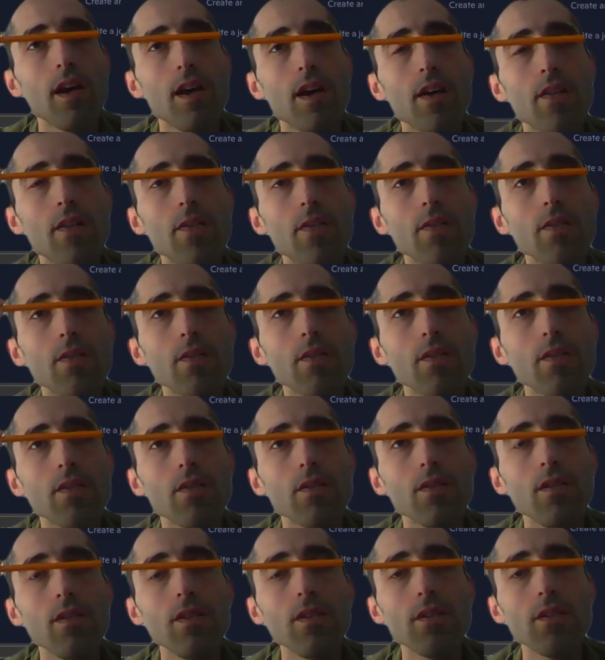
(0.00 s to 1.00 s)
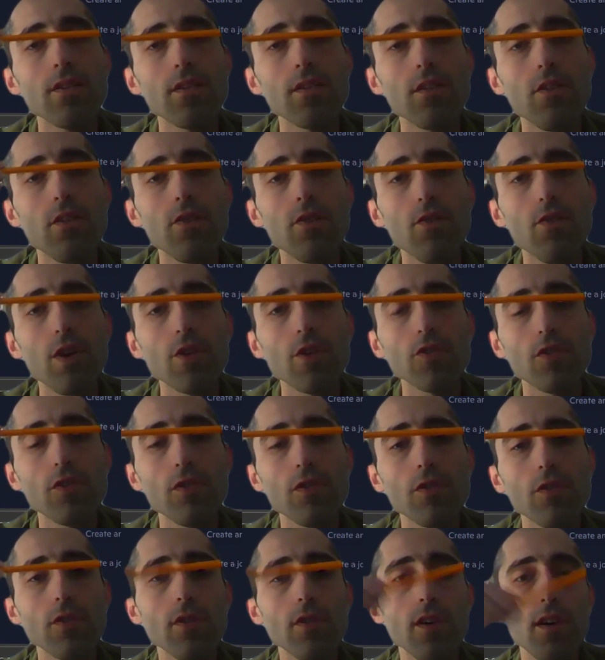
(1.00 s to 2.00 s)
And this
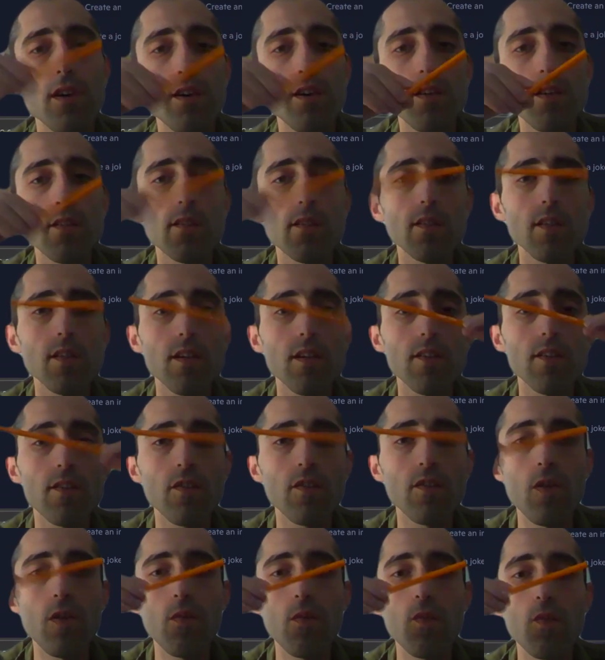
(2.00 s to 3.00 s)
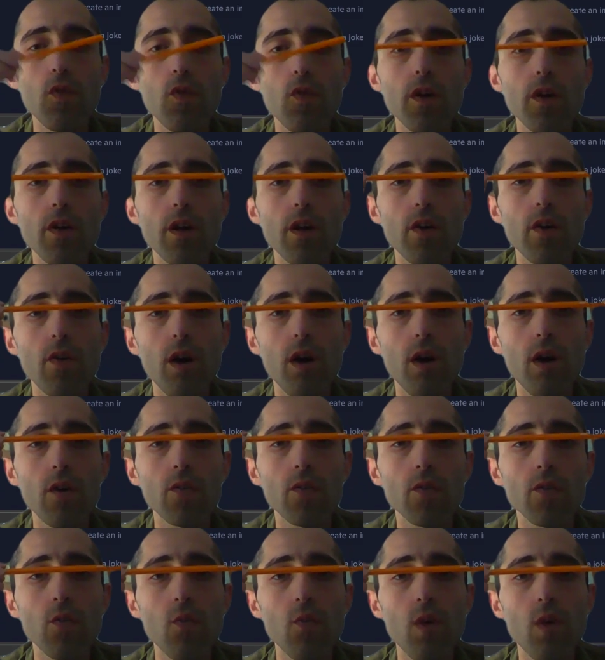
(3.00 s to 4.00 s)
threshold is somewhere
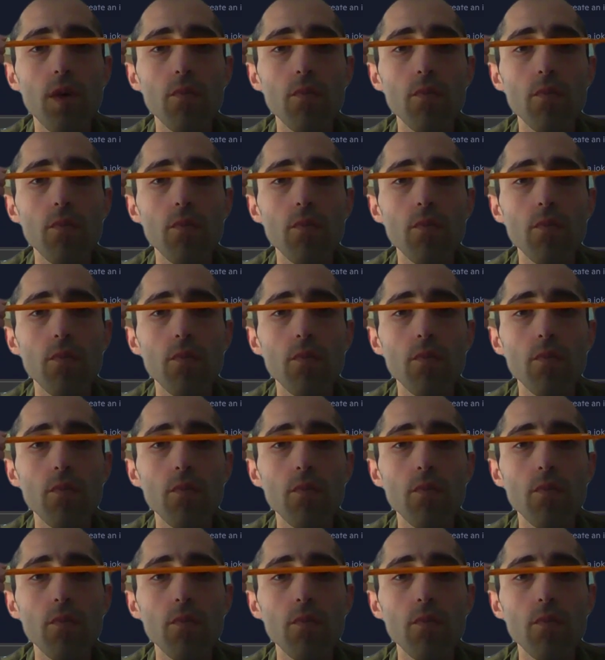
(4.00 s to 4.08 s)
around